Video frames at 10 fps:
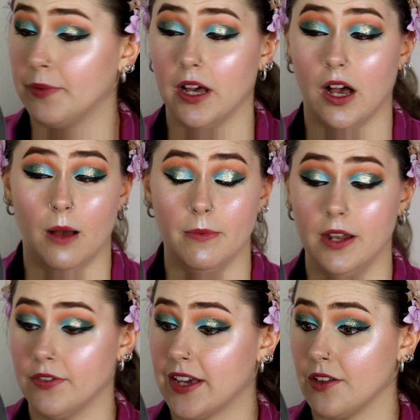But I'm
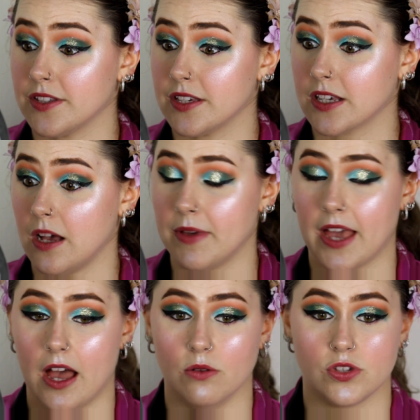loving how this is coming
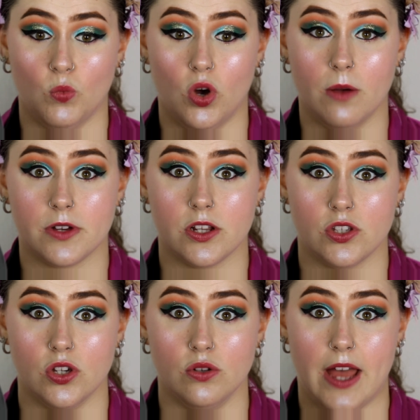out. So what I'm going to
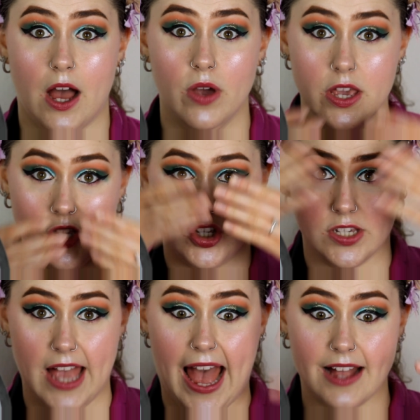do now is
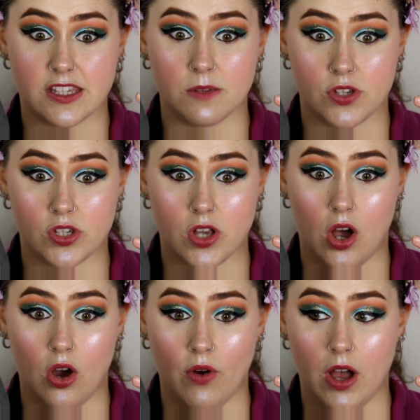just add some
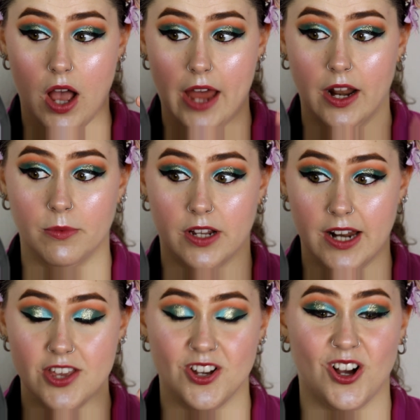mascara and I'm going to
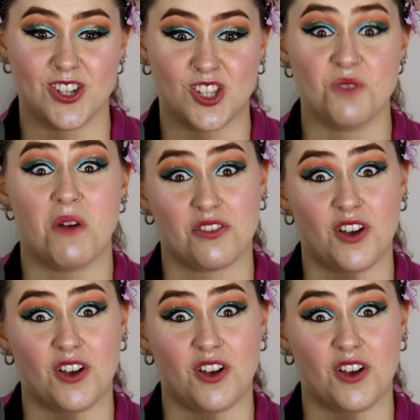let you guys know my